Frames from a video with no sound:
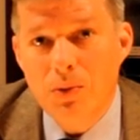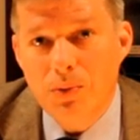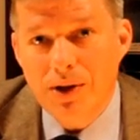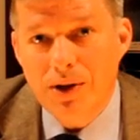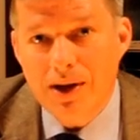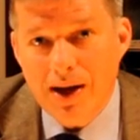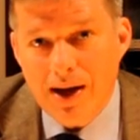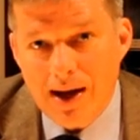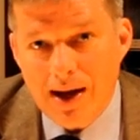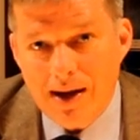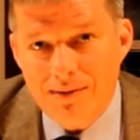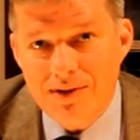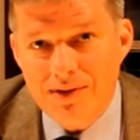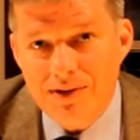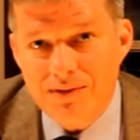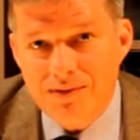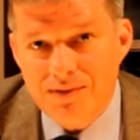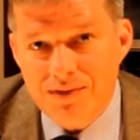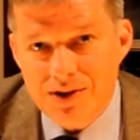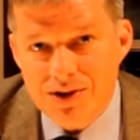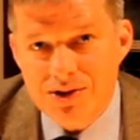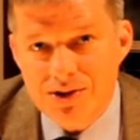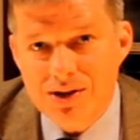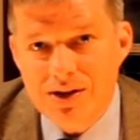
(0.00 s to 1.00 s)
we have the
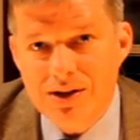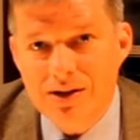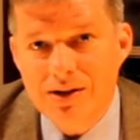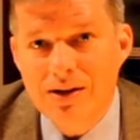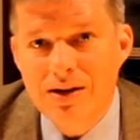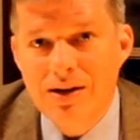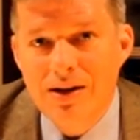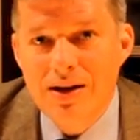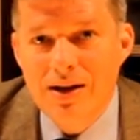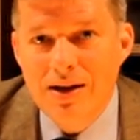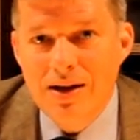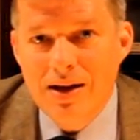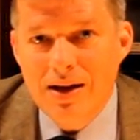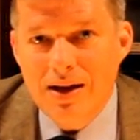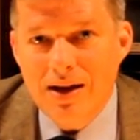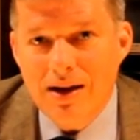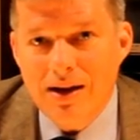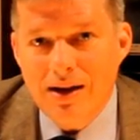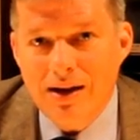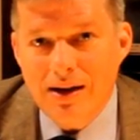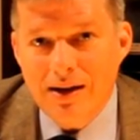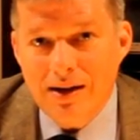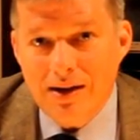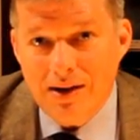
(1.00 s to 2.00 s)
Fishing
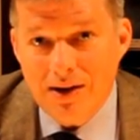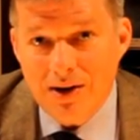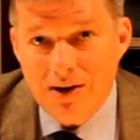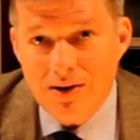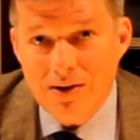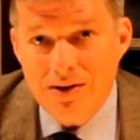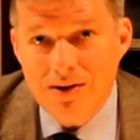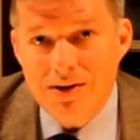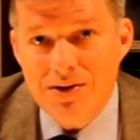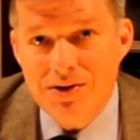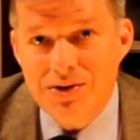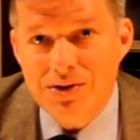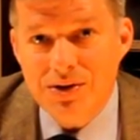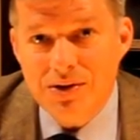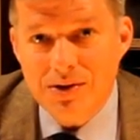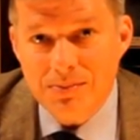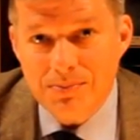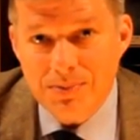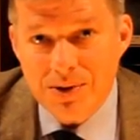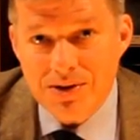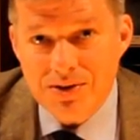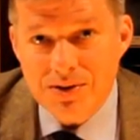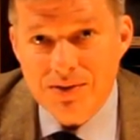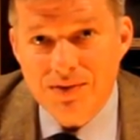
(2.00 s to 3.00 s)
Heritage
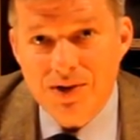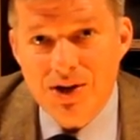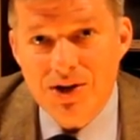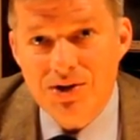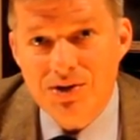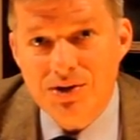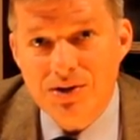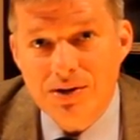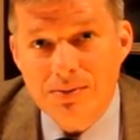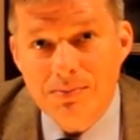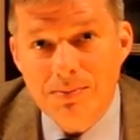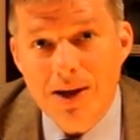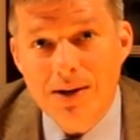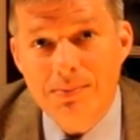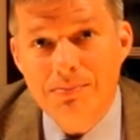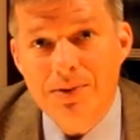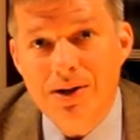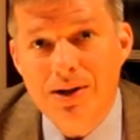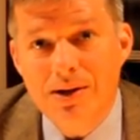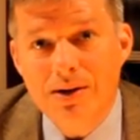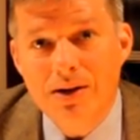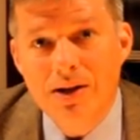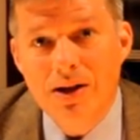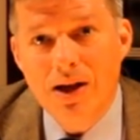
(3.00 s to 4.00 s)
Preservation
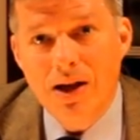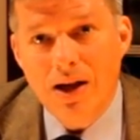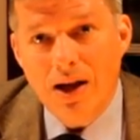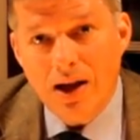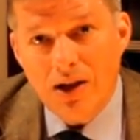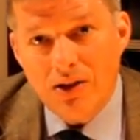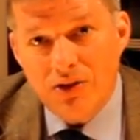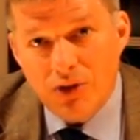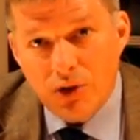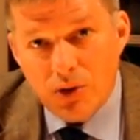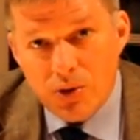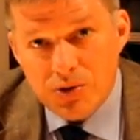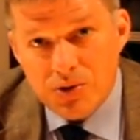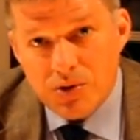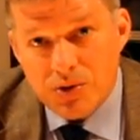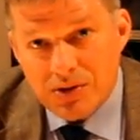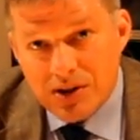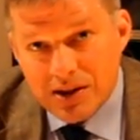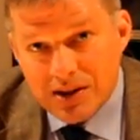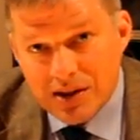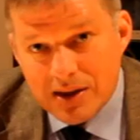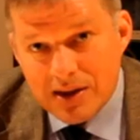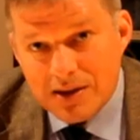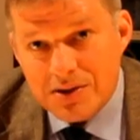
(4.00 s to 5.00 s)
Amendment. Those are
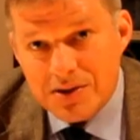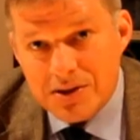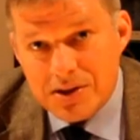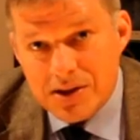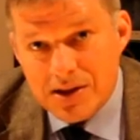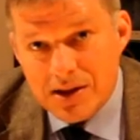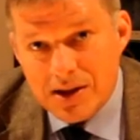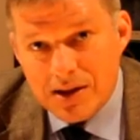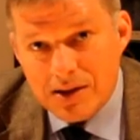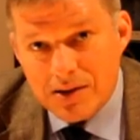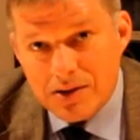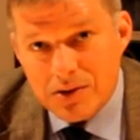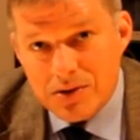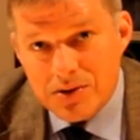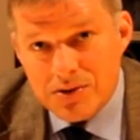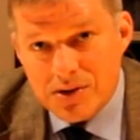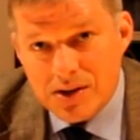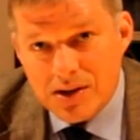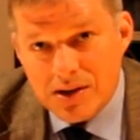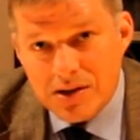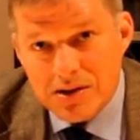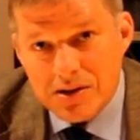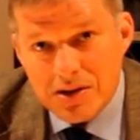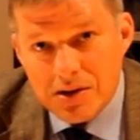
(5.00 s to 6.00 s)
the legal standards,
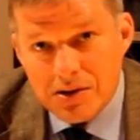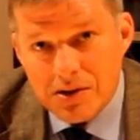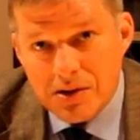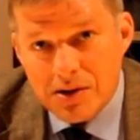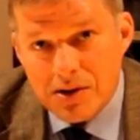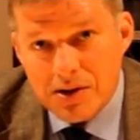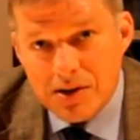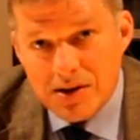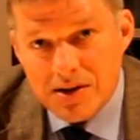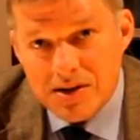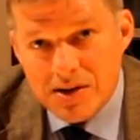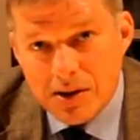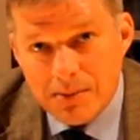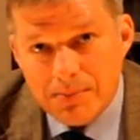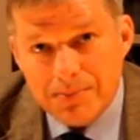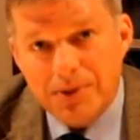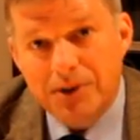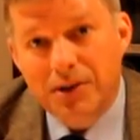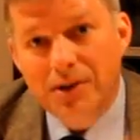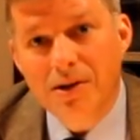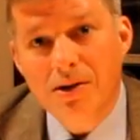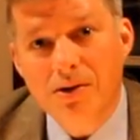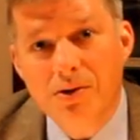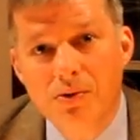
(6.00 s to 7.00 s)
and the DNR has
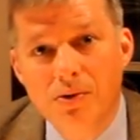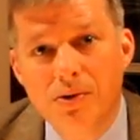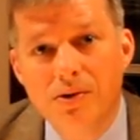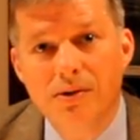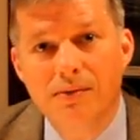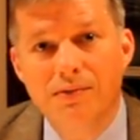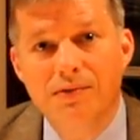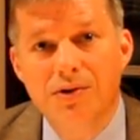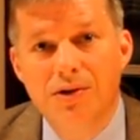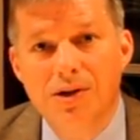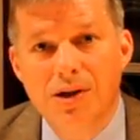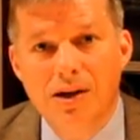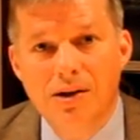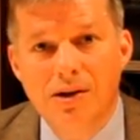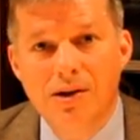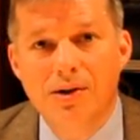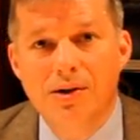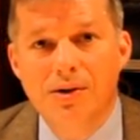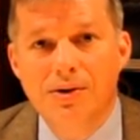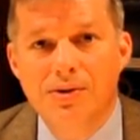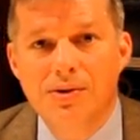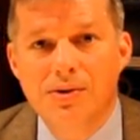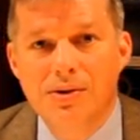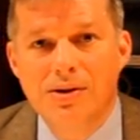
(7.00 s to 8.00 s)
completely ignored them for 10
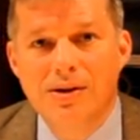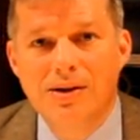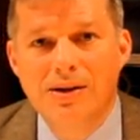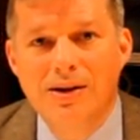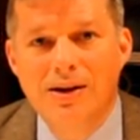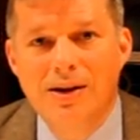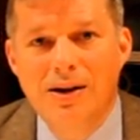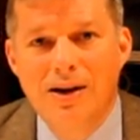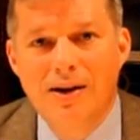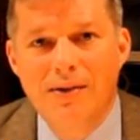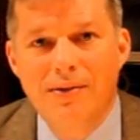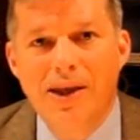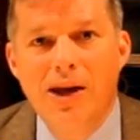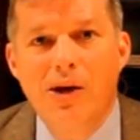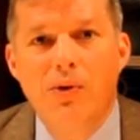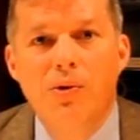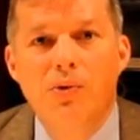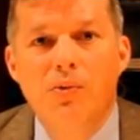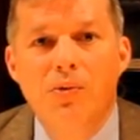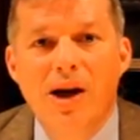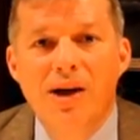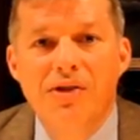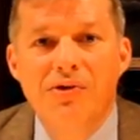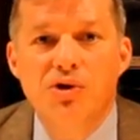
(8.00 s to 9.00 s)
years. They
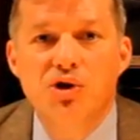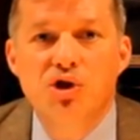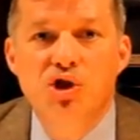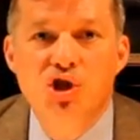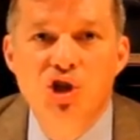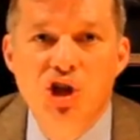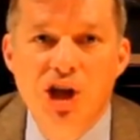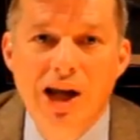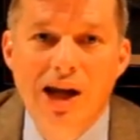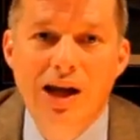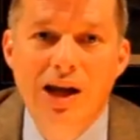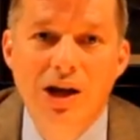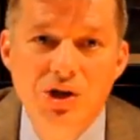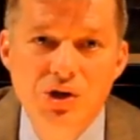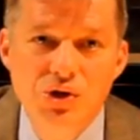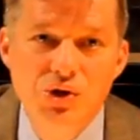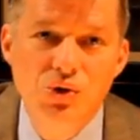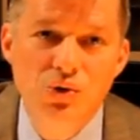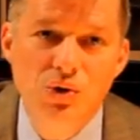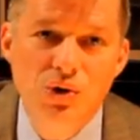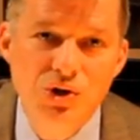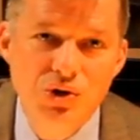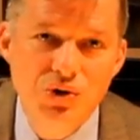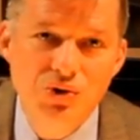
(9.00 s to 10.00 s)
would rather change
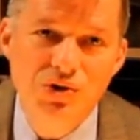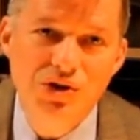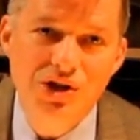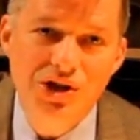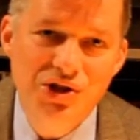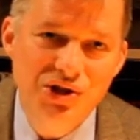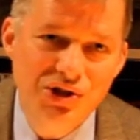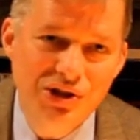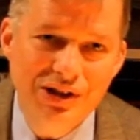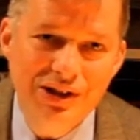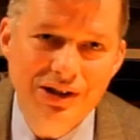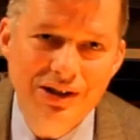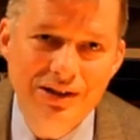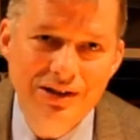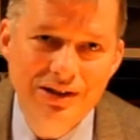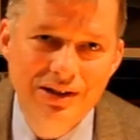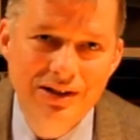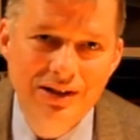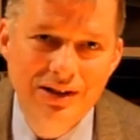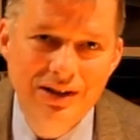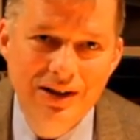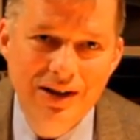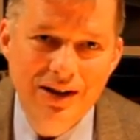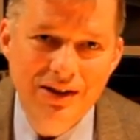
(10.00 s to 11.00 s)
your tradition
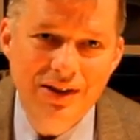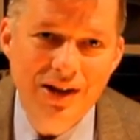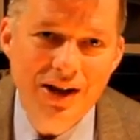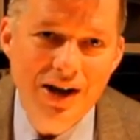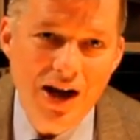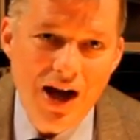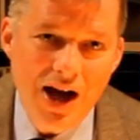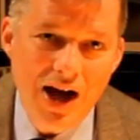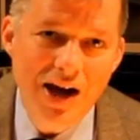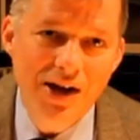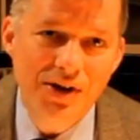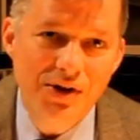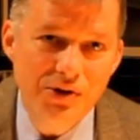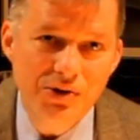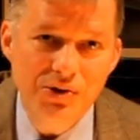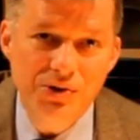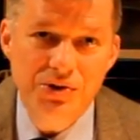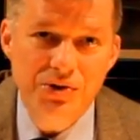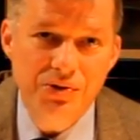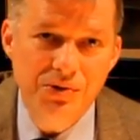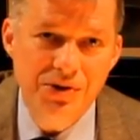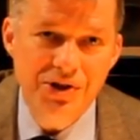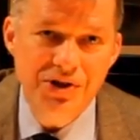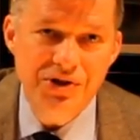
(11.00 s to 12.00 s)
than honor your
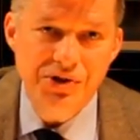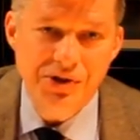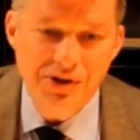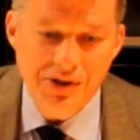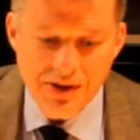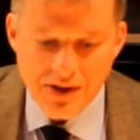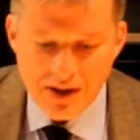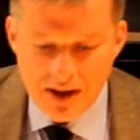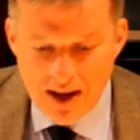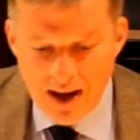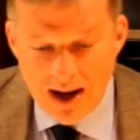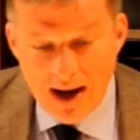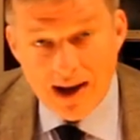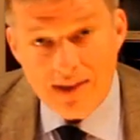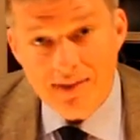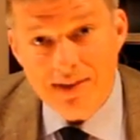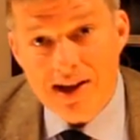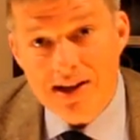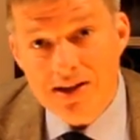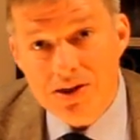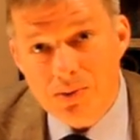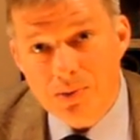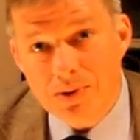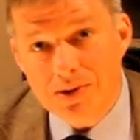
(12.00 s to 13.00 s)
tradition, and
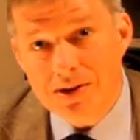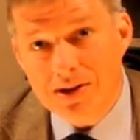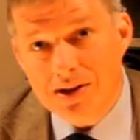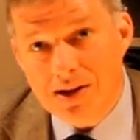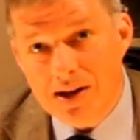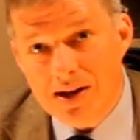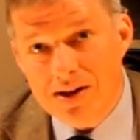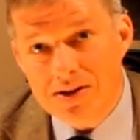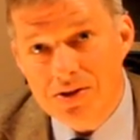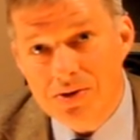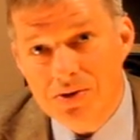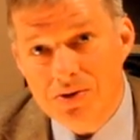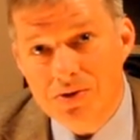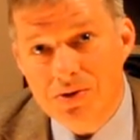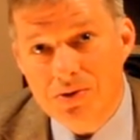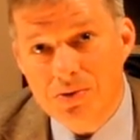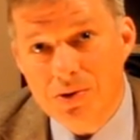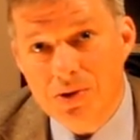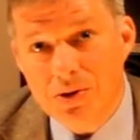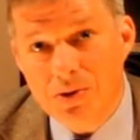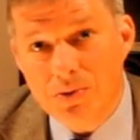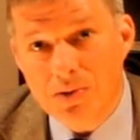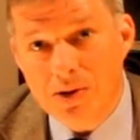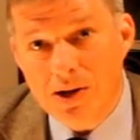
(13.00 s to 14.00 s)
that's what the constitutional
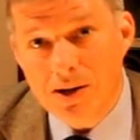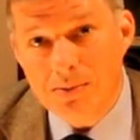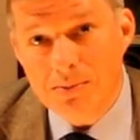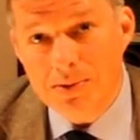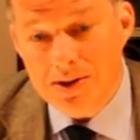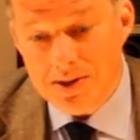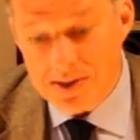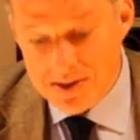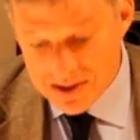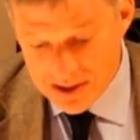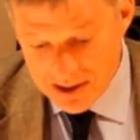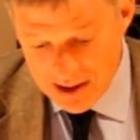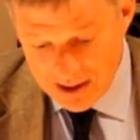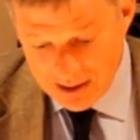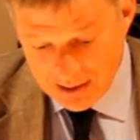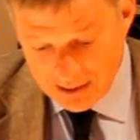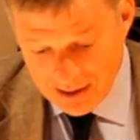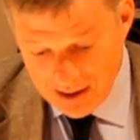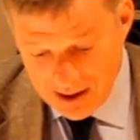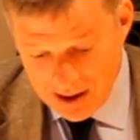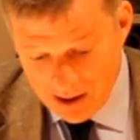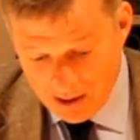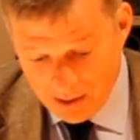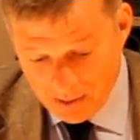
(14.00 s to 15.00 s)
requirement does not
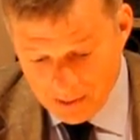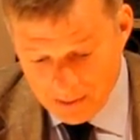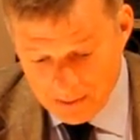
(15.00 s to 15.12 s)
allow.